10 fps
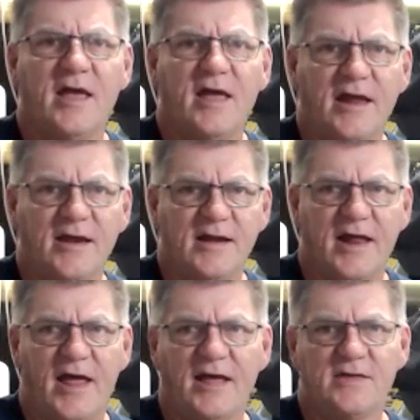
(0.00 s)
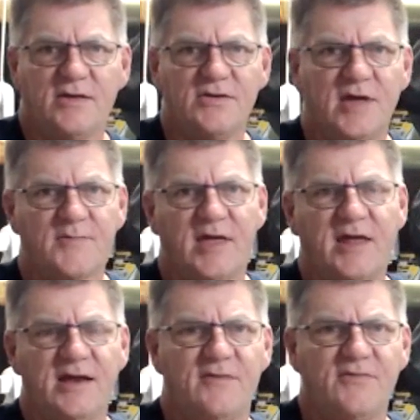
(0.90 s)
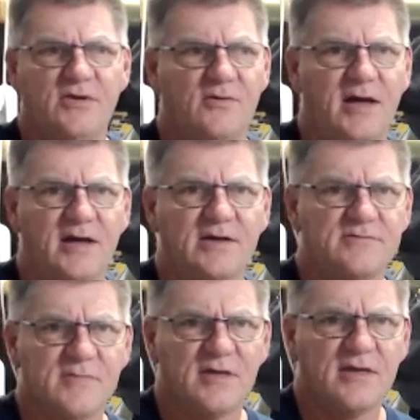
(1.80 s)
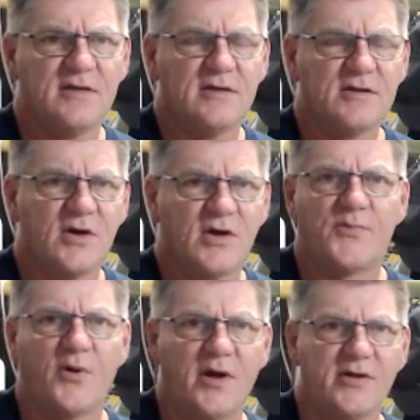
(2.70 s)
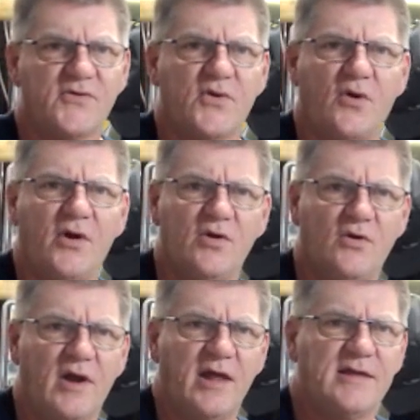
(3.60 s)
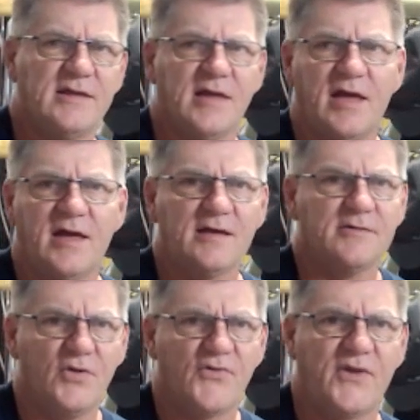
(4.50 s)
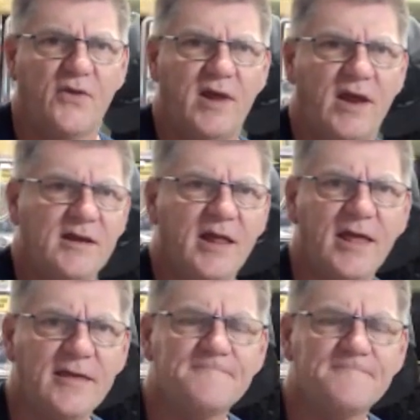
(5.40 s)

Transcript: And you, young man, have you got a pride and joy or a also ran there?